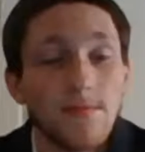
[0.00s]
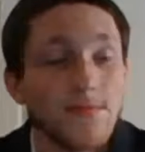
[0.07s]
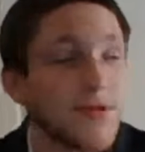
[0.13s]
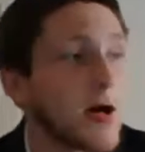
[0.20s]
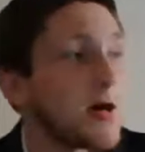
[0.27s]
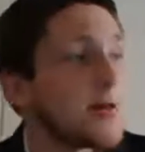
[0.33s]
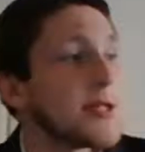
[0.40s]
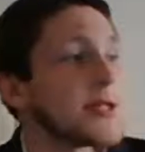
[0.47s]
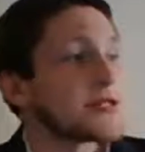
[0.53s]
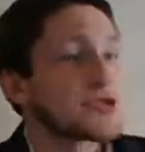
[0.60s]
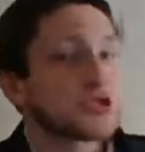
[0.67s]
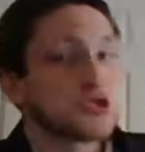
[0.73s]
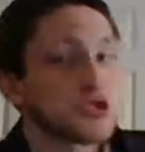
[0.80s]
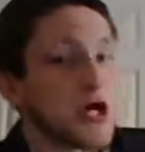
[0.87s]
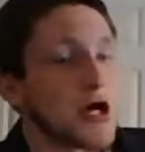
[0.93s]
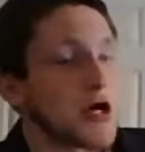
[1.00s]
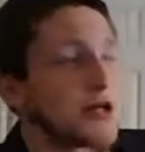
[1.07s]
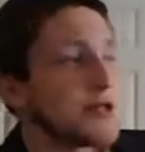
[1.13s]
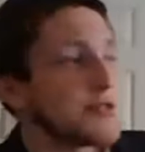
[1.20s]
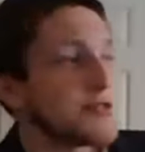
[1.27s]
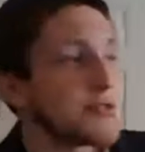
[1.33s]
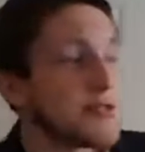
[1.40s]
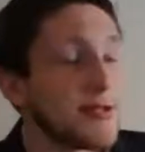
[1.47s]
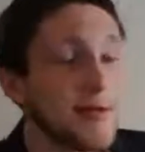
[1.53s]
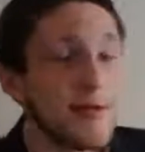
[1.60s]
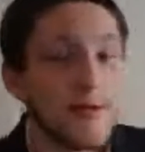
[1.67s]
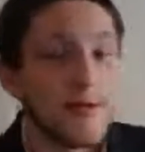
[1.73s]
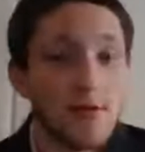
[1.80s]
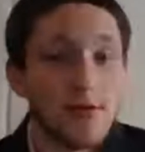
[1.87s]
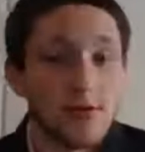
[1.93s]
Don't insert
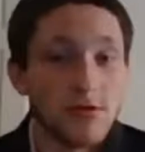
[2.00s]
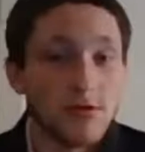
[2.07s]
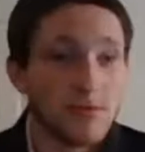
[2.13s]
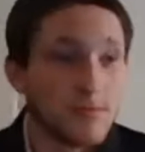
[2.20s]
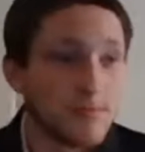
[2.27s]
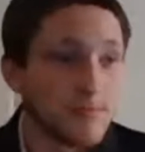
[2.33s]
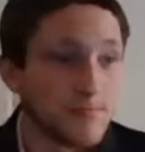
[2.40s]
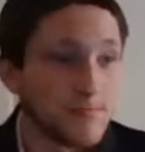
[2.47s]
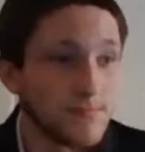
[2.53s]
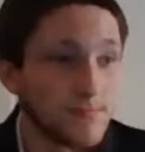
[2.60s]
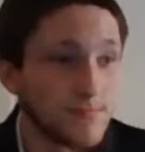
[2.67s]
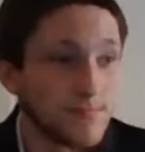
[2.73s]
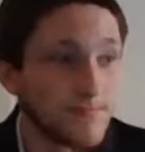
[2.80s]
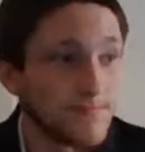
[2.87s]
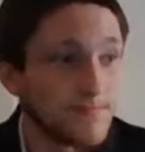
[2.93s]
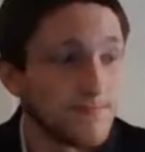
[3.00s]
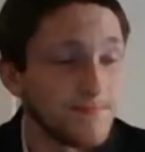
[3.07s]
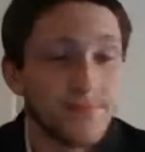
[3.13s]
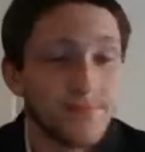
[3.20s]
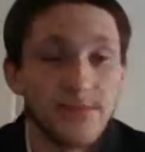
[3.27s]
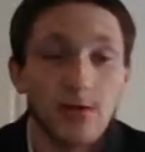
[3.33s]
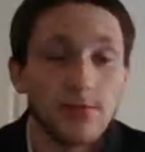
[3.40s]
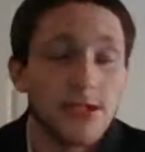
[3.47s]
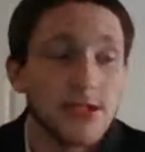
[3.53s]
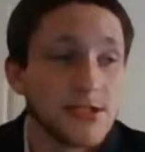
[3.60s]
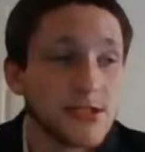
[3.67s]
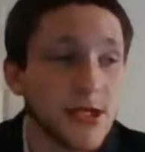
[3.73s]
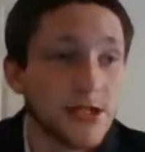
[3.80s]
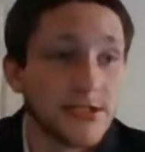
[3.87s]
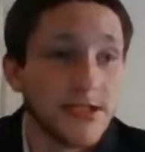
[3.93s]

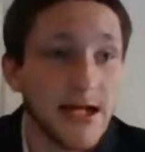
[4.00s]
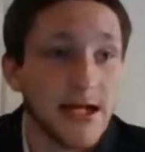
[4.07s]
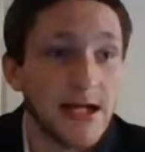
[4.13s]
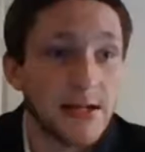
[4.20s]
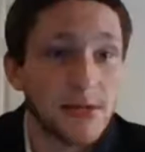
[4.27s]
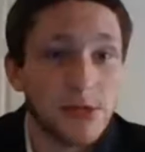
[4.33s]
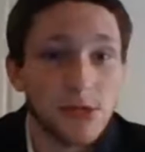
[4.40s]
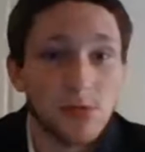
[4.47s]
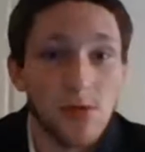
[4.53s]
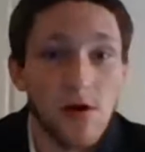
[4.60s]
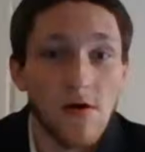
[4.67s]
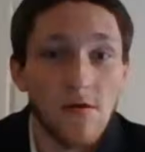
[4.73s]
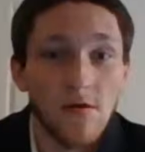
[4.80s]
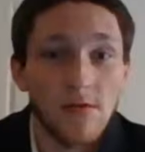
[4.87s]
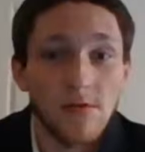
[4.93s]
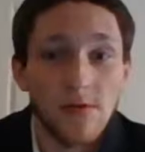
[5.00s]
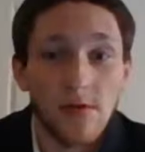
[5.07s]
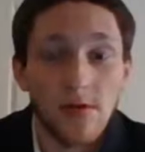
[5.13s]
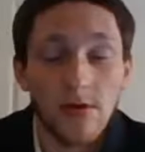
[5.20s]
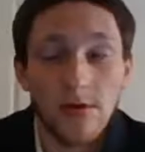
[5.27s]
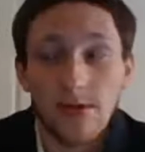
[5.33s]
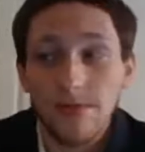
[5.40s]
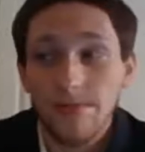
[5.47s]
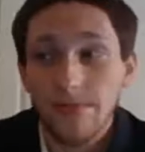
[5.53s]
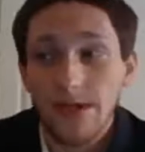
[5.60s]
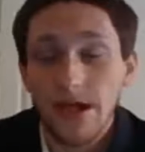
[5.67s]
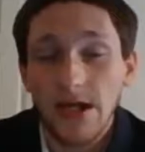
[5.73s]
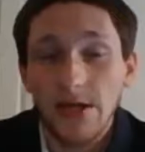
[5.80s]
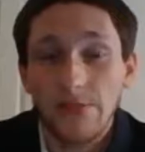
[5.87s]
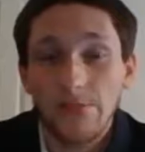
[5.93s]
that quote or
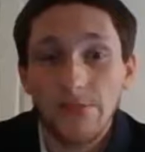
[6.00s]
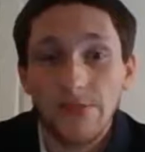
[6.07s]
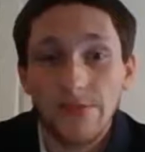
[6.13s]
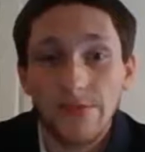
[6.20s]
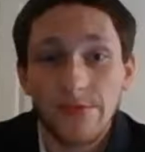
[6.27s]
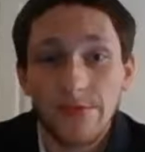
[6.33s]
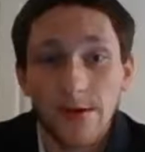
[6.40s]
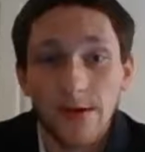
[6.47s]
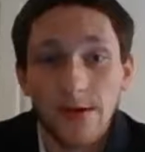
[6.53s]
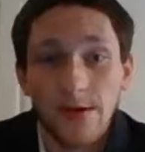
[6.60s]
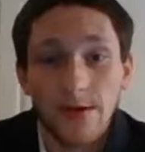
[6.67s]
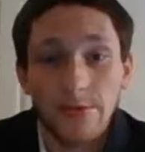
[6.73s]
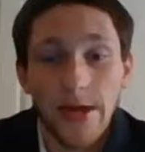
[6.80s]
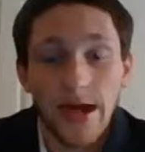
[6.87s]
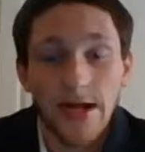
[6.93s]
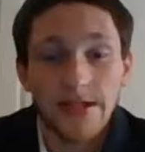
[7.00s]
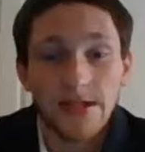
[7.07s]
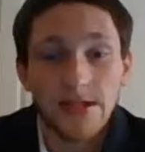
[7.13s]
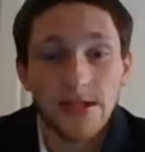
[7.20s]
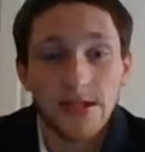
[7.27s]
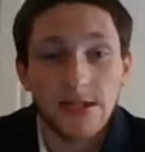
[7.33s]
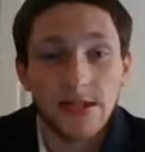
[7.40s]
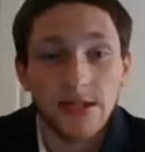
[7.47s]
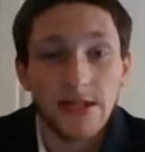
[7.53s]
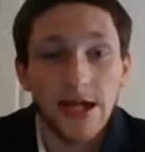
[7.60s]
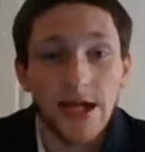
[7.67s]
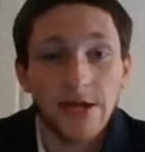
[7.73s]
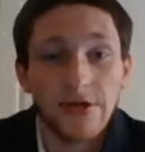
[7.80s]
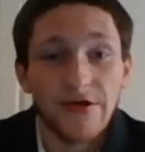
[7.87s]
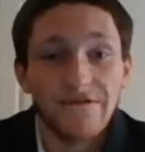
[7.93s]
meme that the
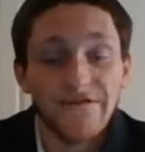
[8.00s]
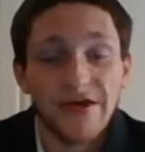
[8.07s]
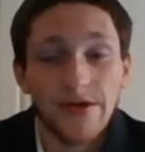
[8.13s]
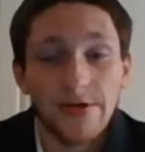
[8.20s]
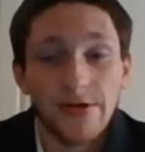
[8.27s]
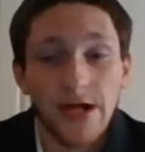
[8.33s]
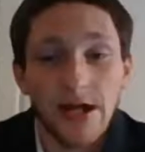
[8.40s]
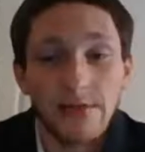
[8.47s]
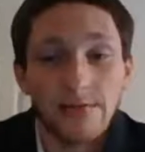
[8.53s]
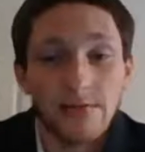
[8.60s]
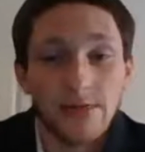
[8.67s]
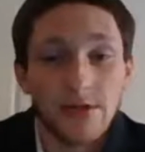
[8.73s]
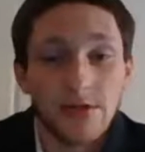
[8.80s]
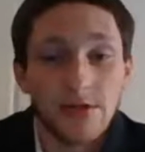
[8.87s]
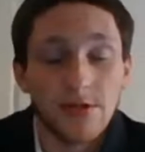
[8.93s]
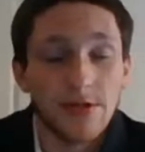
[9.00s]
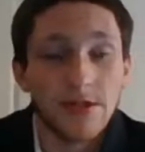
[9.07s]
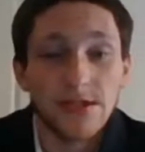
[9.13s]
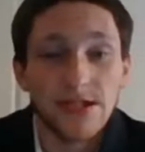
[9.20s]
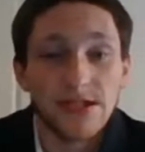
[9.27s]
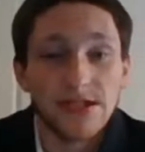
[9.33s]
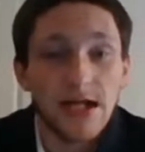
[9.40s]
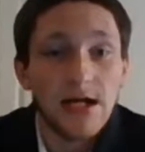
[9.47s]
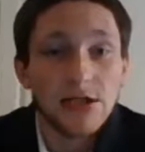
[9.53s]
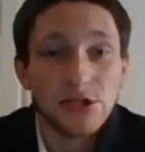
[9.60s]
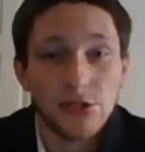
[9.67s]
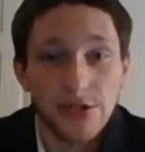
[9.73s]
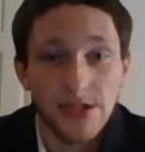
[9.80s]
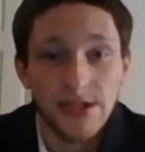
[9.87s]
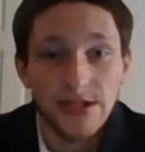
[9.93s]
angry video game nerd Nostalgia
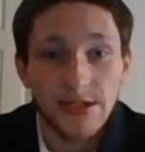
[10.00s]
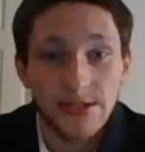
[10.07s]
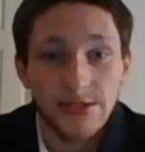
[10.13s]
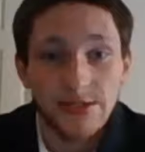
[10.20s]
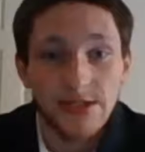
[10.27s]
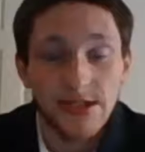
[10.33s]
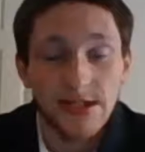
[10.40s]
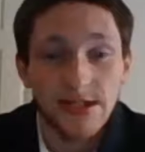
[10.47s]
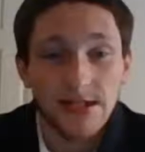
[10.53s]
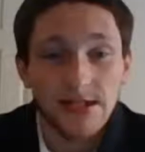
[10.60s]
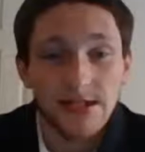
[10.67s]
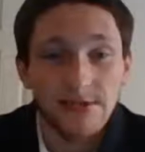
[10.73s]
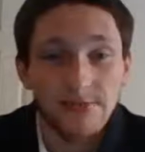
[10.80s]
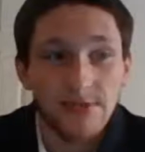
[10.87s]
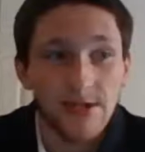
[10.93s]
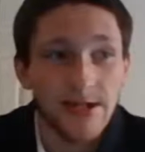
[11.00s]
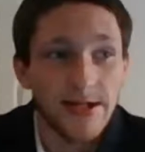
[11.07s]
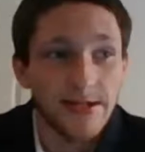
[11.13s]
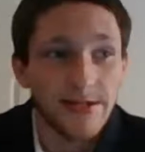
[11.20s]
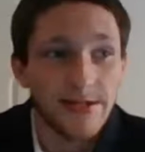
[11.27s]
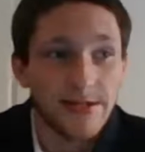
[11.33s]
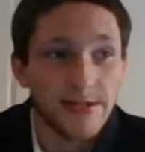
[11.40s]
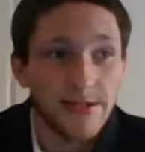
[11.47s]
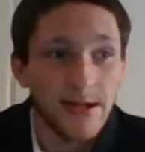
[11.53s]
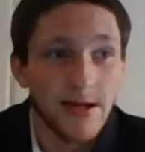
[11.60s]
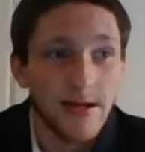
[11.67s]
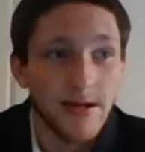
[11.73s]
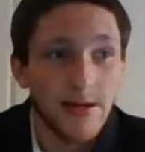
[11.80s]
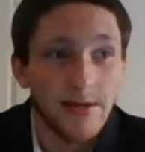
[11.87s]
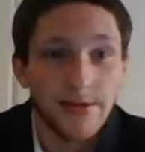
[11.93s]
Critic uses when
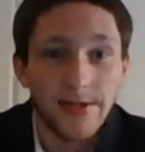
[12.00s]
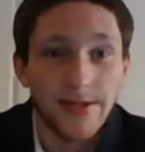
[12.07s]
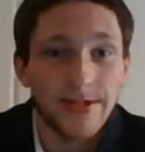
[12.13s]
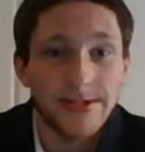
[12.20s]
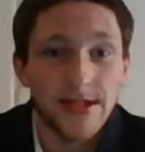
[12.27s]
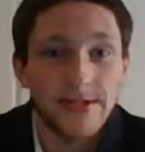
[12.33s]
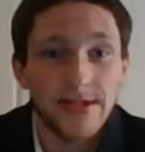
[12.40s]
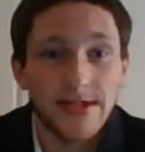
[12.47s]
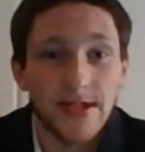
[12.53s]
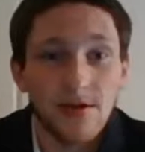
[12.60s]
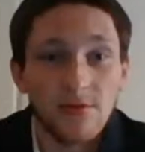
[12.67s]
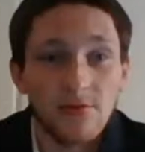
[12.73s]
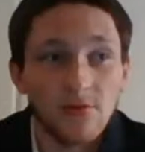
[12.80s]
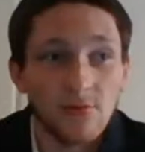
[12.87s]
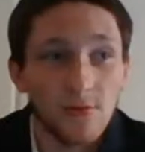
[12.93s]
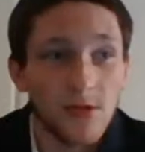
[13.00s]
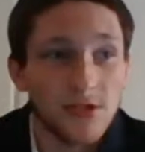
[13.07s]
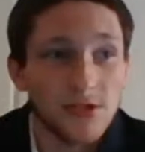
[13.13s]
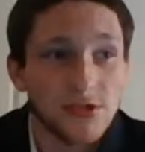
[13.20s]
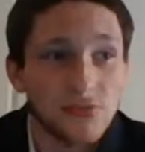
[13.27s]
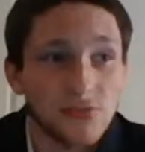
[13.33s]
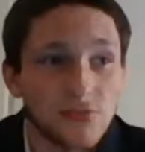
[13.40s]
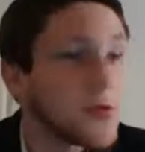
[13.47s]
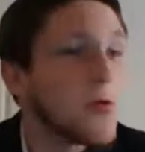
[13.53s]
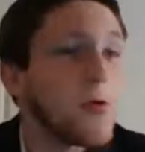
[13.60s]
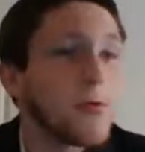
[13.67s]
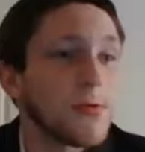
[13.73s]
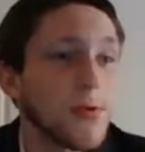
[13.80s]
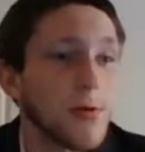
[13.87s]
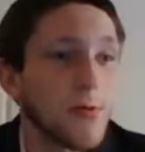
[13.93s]
there's something that wants to
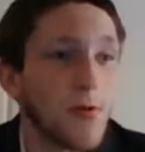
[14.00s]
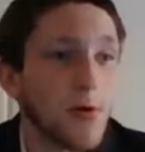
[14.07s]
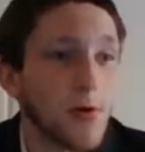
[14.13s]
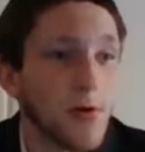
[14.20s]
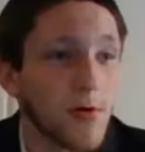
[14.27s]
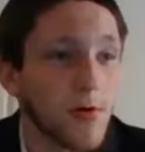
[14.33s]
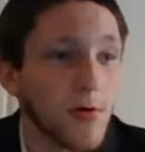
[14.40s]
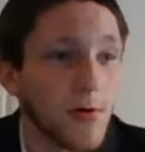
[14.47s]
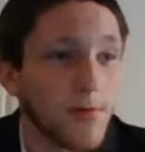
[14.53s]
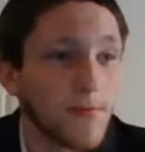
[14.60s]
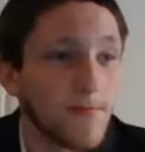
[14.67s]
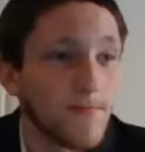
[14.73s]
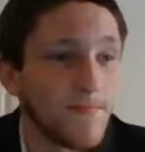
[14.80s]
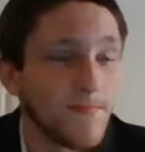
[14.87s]
rule the world.